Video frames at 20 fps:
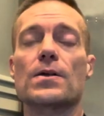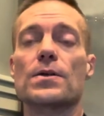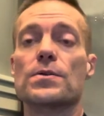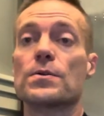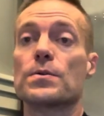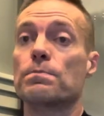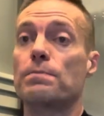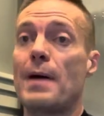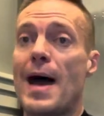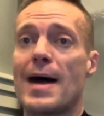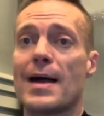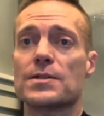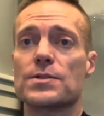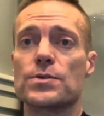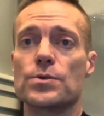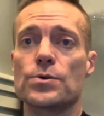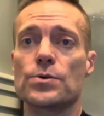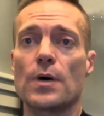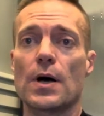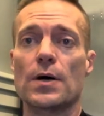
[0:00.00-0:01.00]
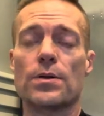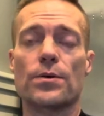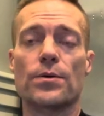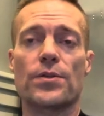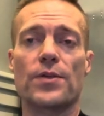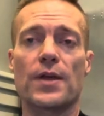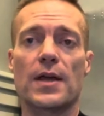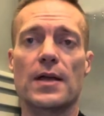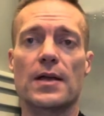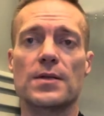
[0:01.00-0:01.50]
Back to other
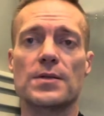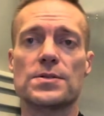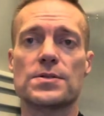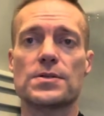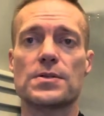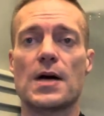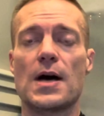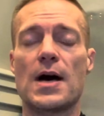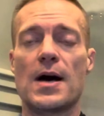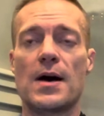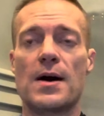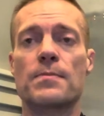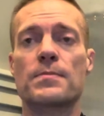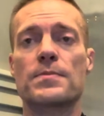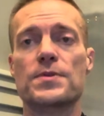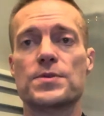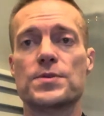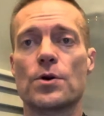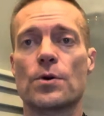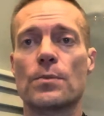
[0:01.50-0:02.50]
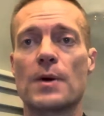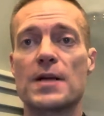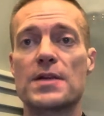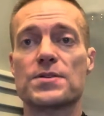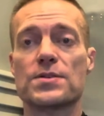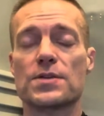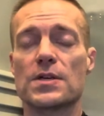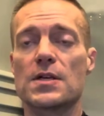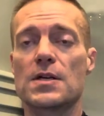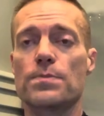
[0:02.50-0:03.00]
things, so my
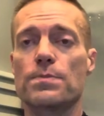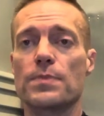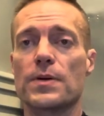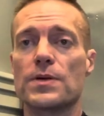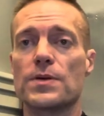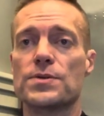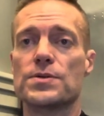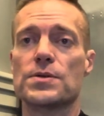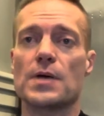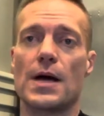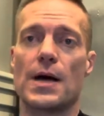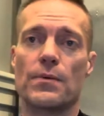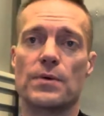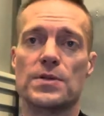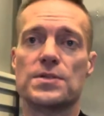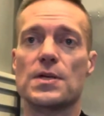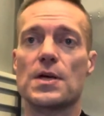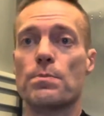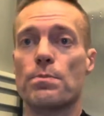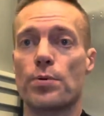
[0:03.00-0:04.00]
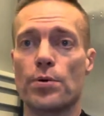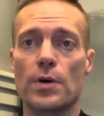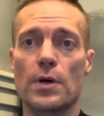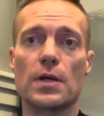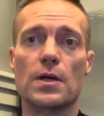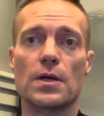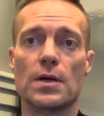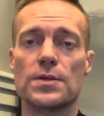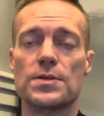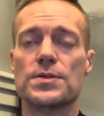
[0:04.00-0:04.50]
sleep is, I would say, pretty
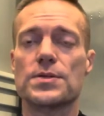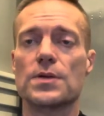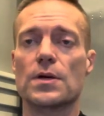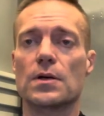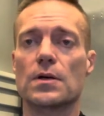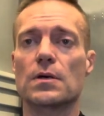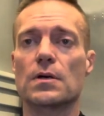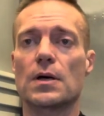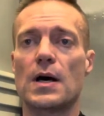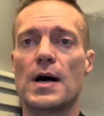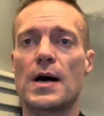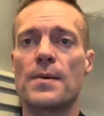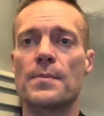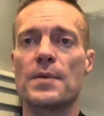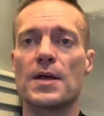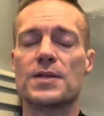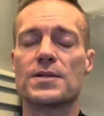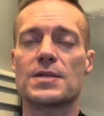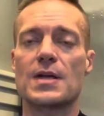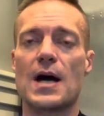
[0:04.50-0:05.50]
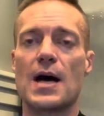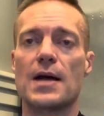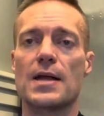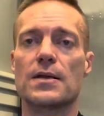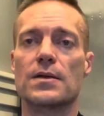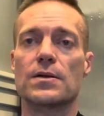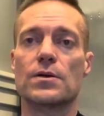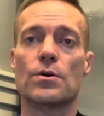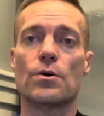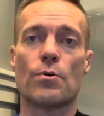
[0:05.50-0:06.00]
good still. It's
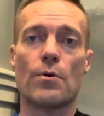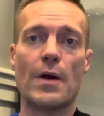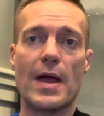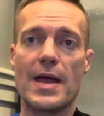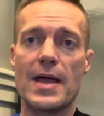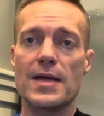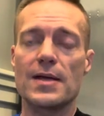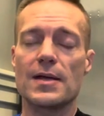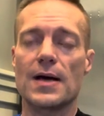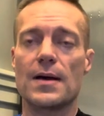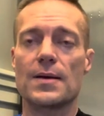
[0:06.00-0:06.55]
not great.